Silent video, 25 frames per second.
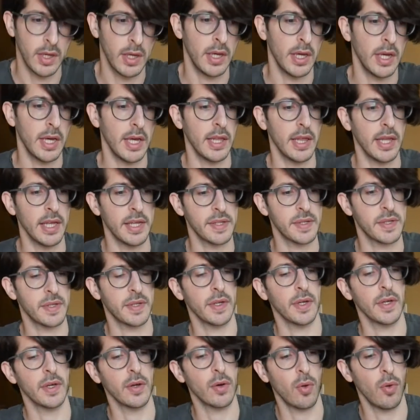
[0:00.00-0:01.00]
and let's
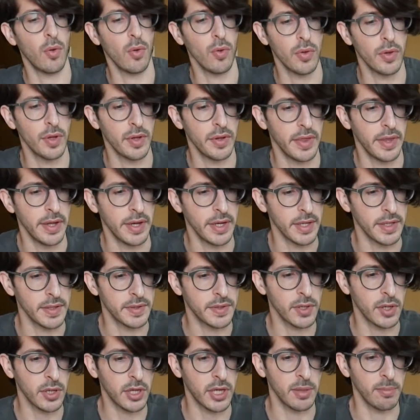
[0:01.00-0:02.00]
hold the
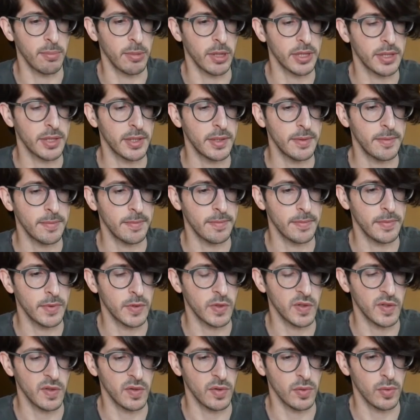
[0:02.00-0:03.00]
socket button.
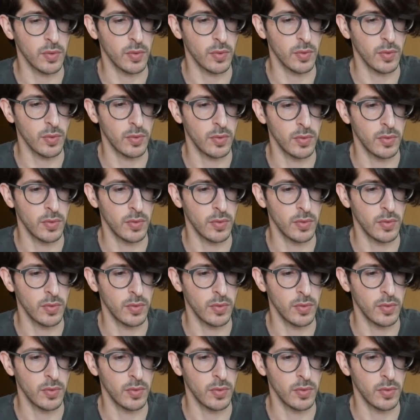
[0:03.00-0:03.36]
So